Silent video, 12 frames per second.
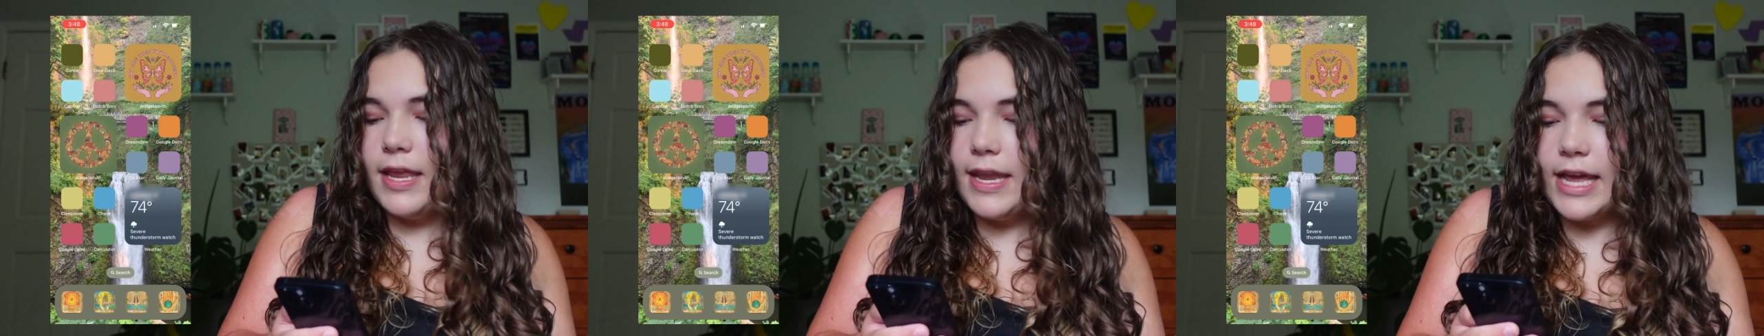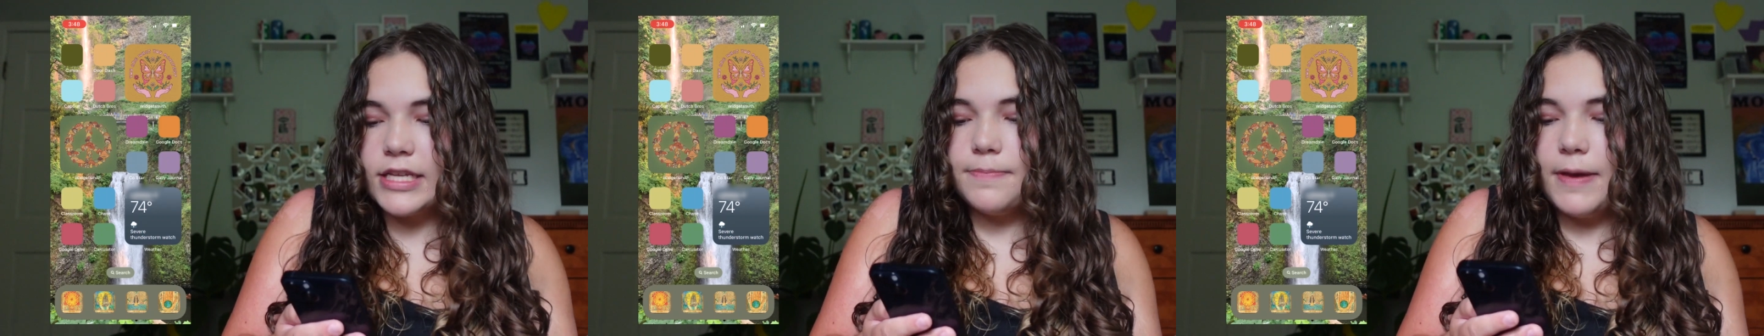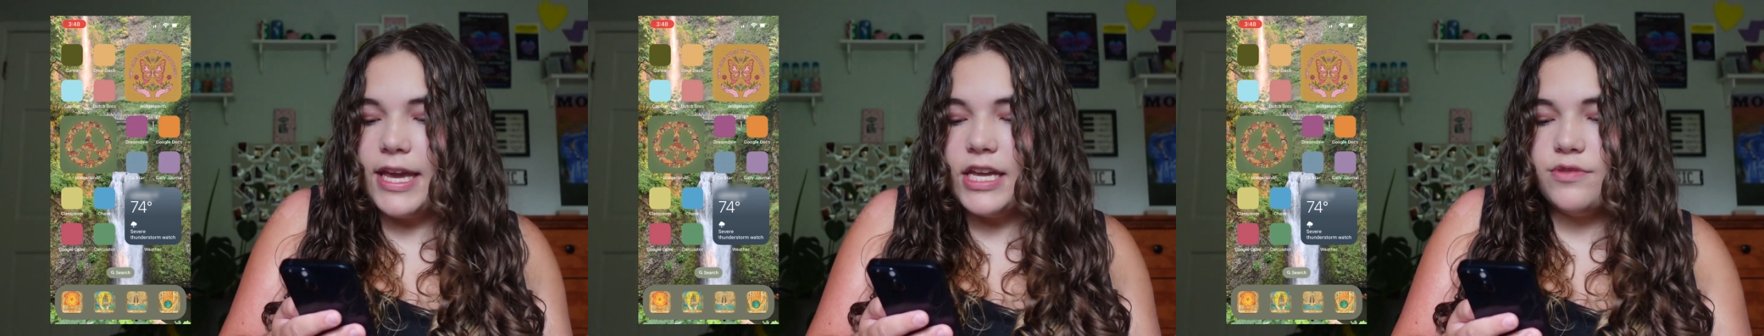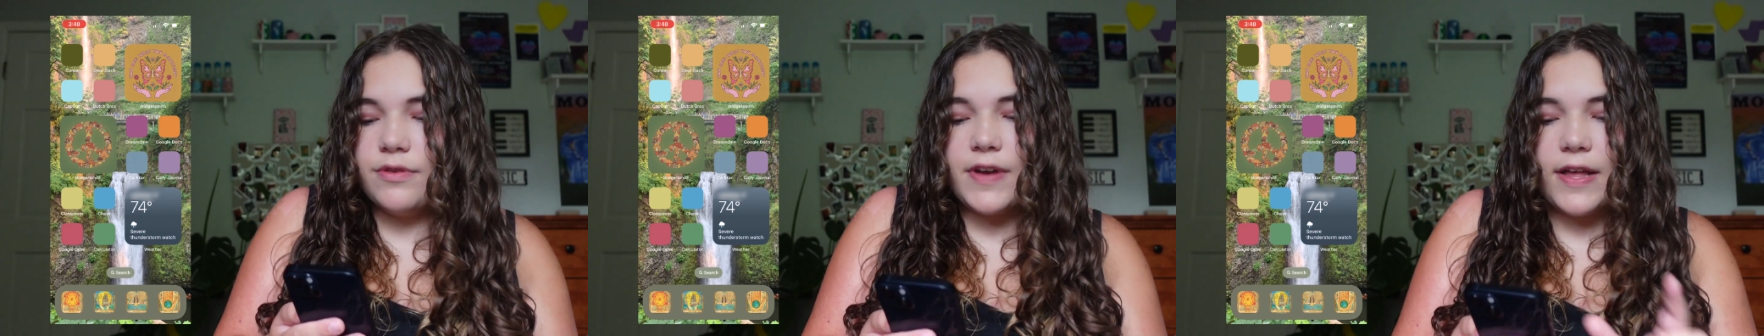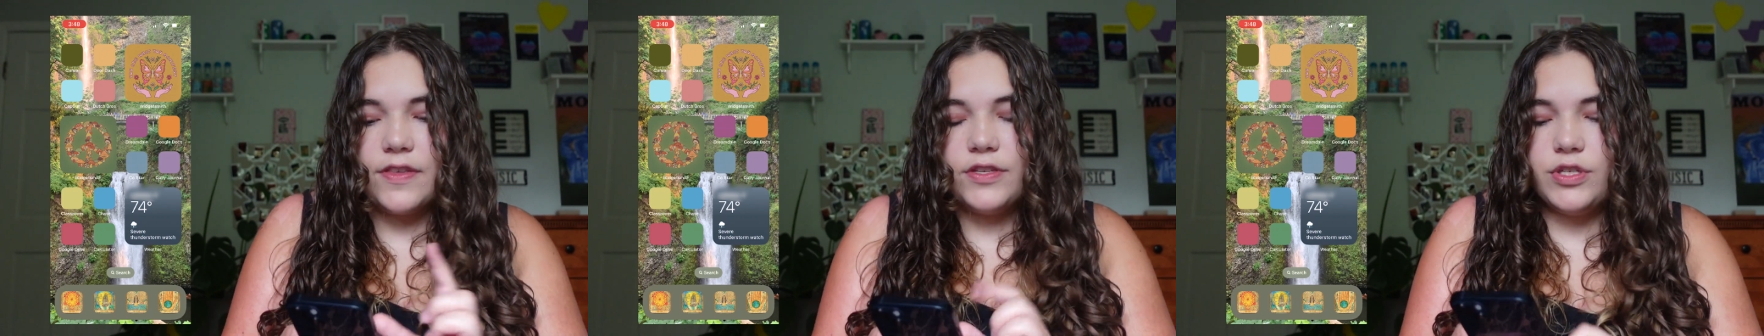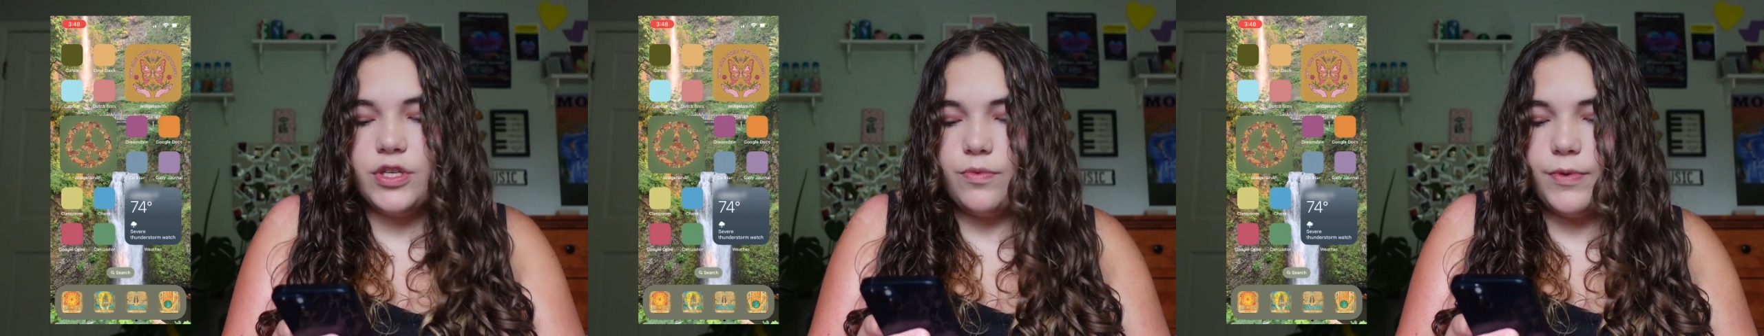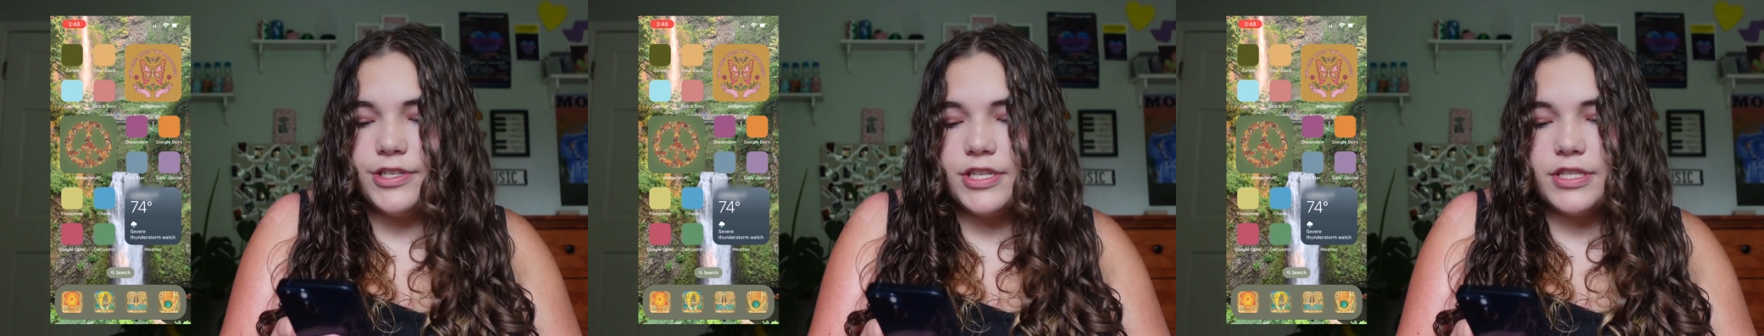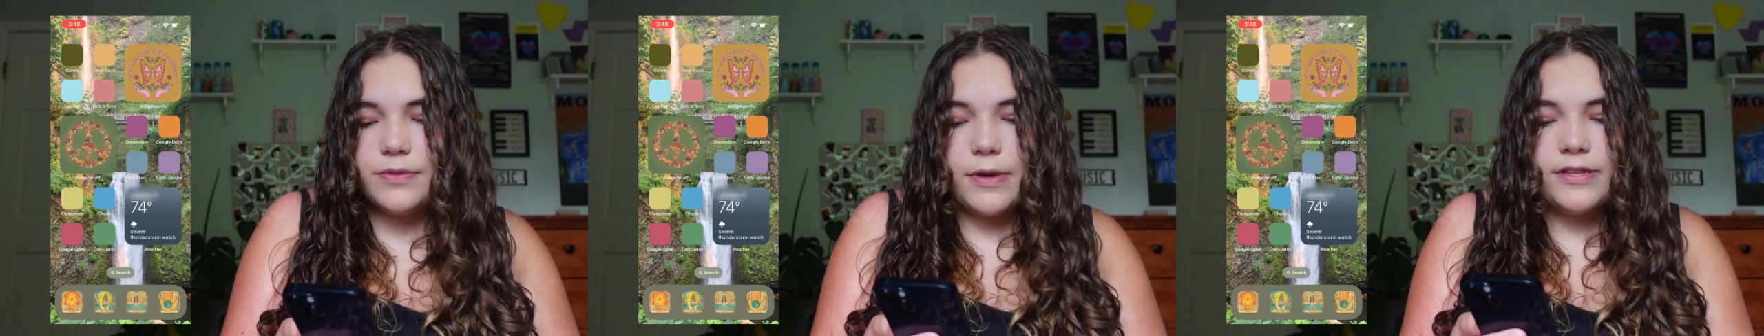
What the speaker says: Next page, we've got these two widgets.